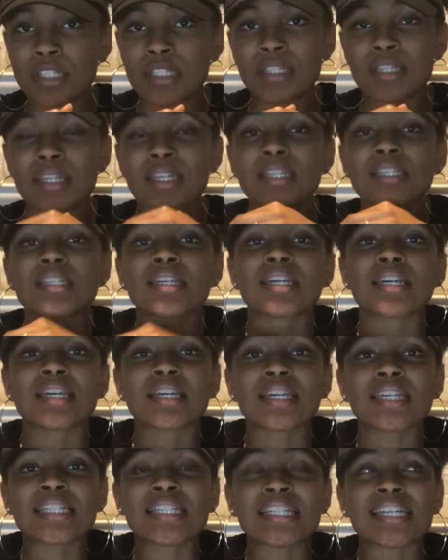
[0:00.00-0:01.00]
this
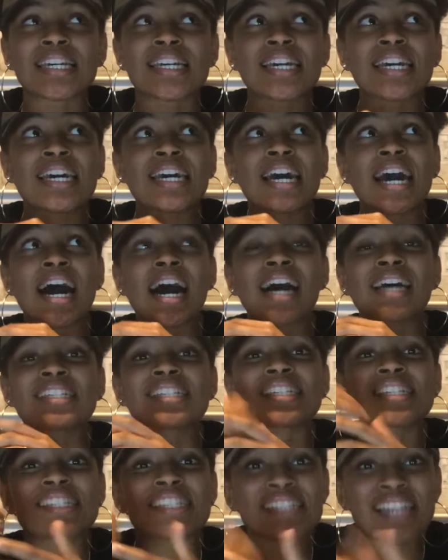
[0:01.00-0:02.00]
is a
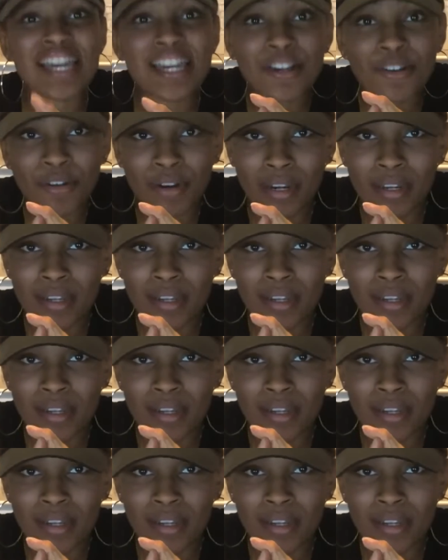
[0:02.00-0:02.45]
secret